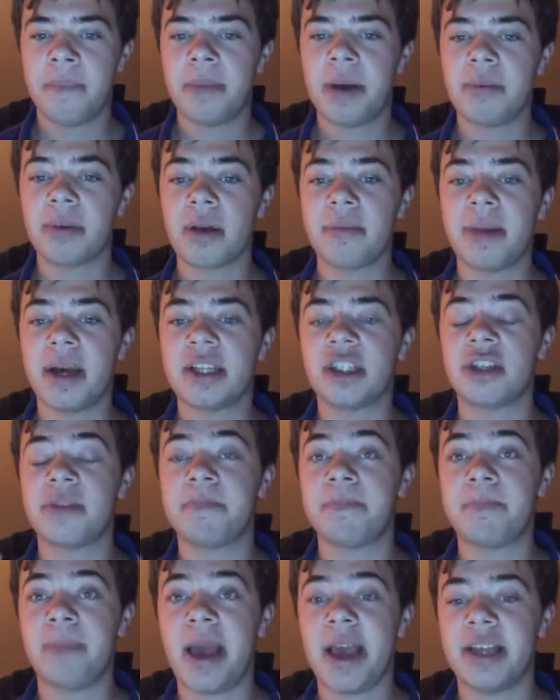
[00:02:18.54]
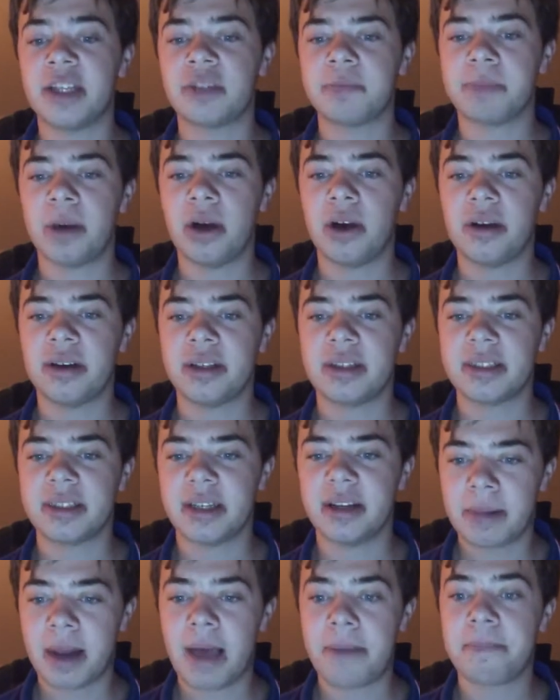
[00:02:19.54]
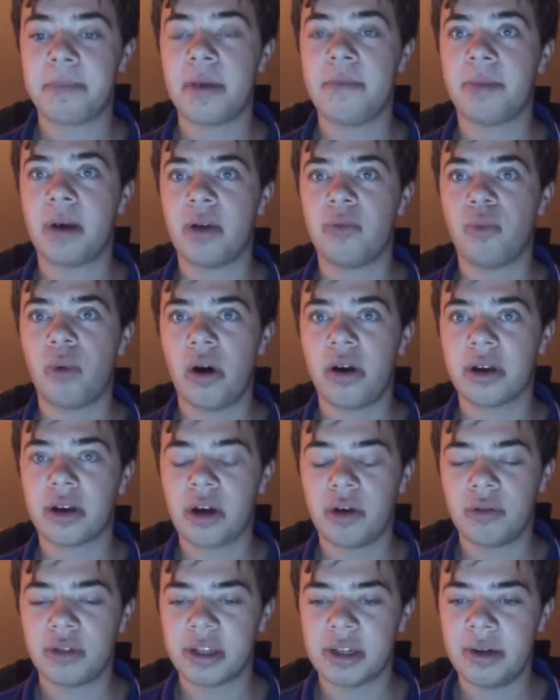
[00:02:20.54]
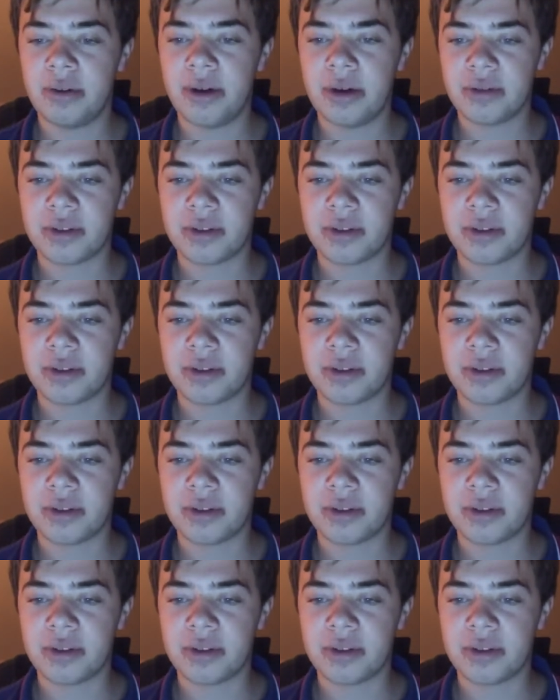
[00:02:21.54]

Birmingham managed to edge past Blackburn by one goal to nil.